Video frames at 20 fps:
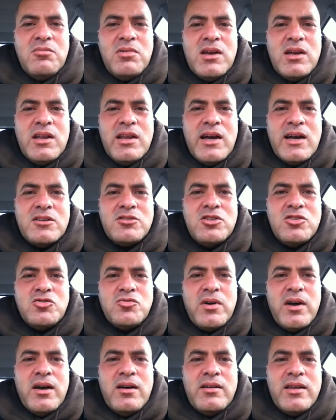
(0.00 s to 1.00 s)
we can actually
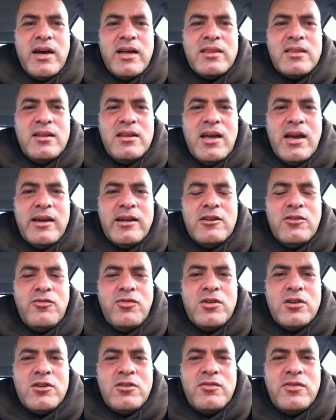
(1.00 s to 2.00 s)
drown out the negative
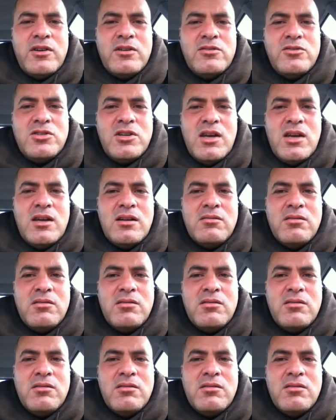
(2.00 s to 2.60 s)
field of energy.